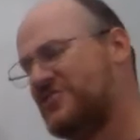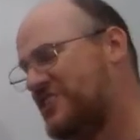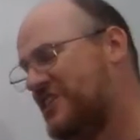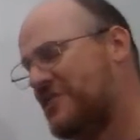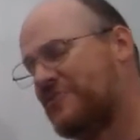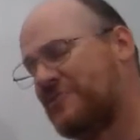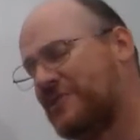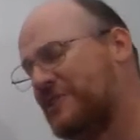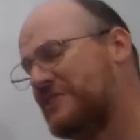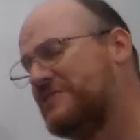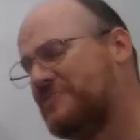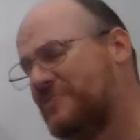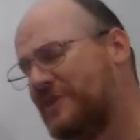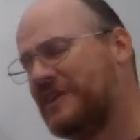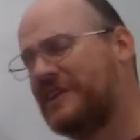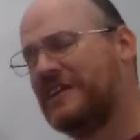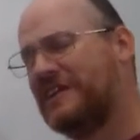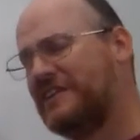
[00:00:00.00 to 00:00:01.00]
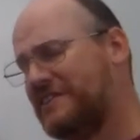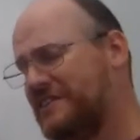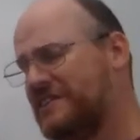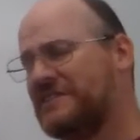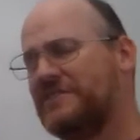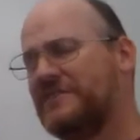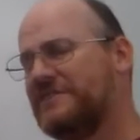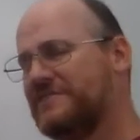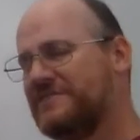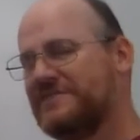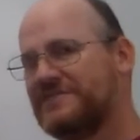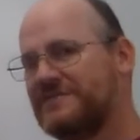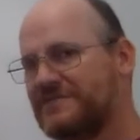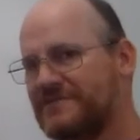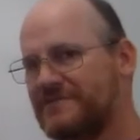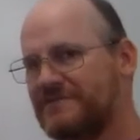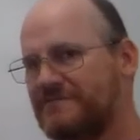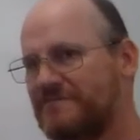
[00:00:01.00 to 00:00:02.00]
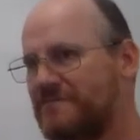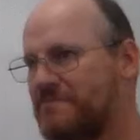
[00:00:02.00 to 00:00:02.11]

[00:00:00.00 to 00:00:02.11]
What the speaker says: generally speaking, decreases.